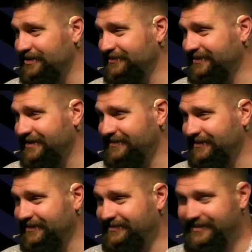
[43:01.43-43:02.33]
it
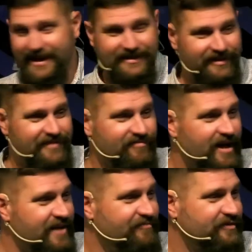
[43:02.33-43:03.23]
says saying live
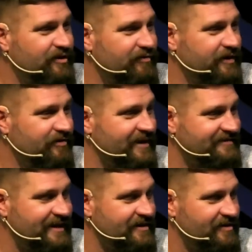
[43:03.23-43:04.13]
life with no
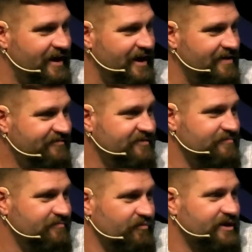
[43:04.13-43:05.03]
regrets. I don't know. I have
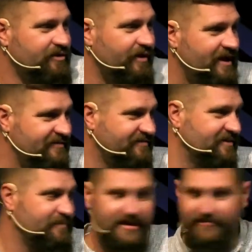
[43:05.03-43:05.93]
some regrets
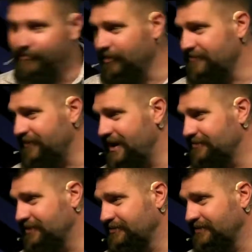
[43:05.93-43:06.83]
in my
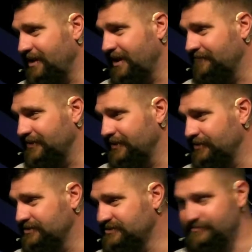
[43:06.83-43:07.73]
45 years of life. You know,
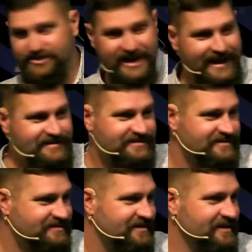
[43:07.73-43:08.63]
there's some
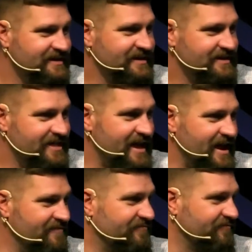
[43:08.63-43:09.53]
chances that
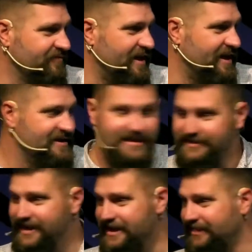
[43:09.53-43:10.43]
I've that I
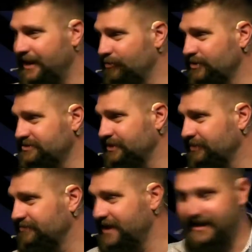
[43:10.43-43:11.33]
didn't take that I wished I
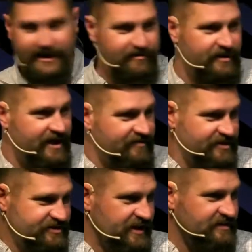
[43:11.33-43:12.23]
would have taken. Anyone have any
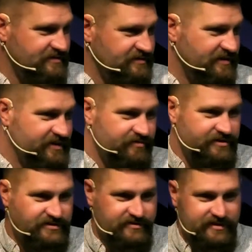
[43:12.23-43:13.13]
chances that you
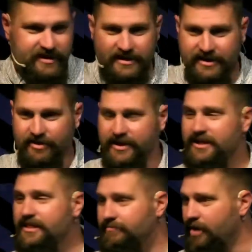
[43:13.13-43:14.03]
wish you? You know,
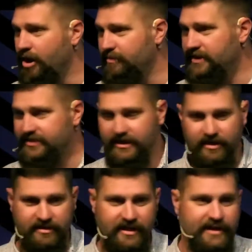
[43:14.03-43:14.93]
in the moment they
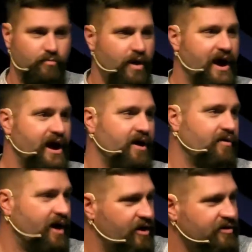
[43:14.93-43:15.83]
look like, wow,
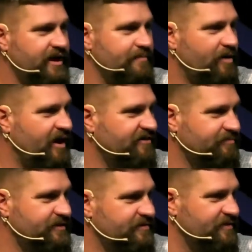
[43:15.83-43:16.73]
how could I
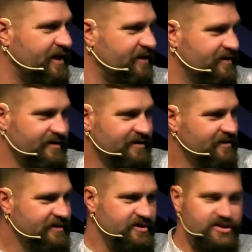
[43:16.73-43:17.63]
possibly do that?
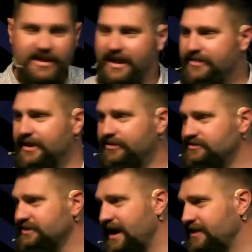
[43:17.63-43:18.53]
Then you get on the other
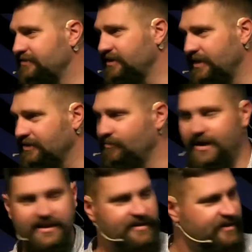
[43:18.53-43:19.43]
side of it and you're like,
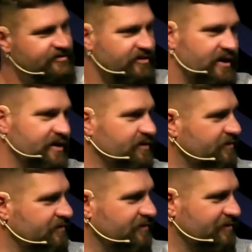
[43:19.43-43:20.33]
why didn't I try?
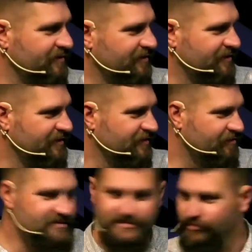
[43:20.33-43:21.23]

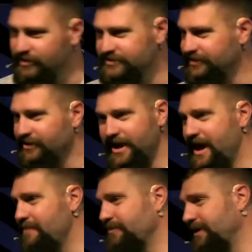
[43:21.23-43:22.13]
What's the worst that could have
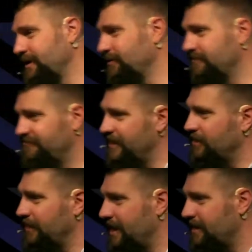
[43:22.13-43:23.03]
happened? I could have
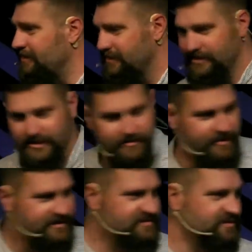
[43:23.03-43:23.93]
failed at it.
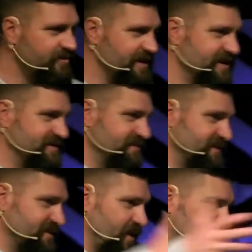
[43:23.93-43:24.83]
But it's so
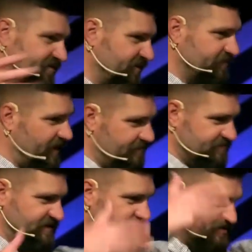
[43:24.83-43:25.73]
easy. Life sometimes
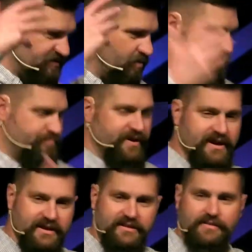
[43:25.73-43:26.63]
seems so
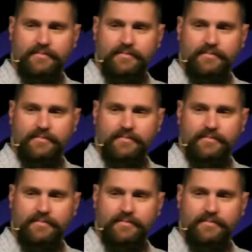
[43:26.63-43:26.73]
big in the